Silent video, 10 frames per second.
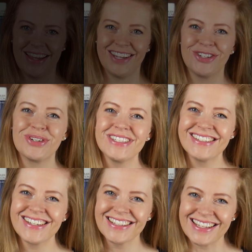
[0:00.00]

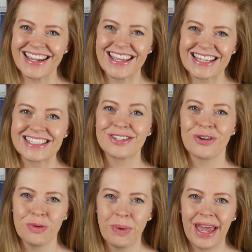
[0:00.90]
Interestingly, this
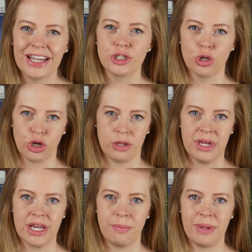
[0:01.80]
two-page
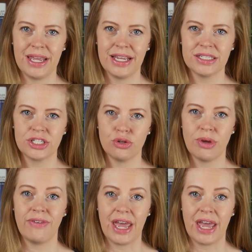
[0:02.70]
document appears to have